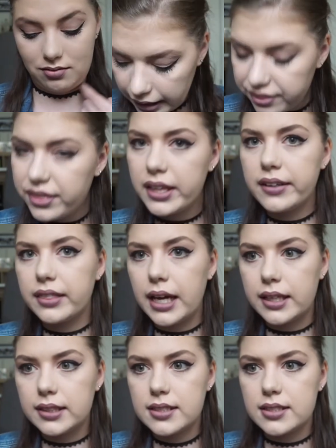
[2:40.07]
I think
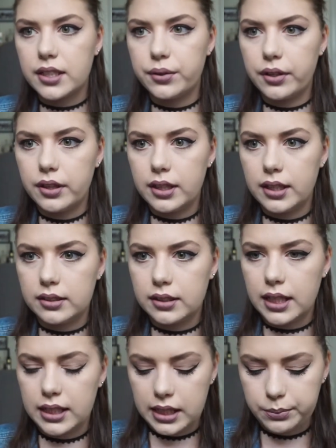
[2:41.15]
that is everything
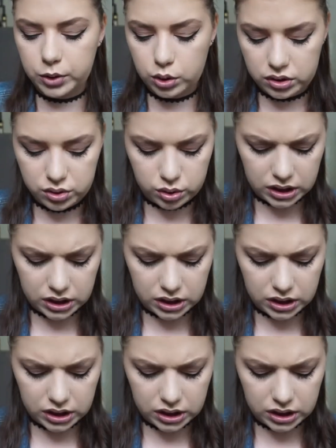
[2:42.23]
that I'm going to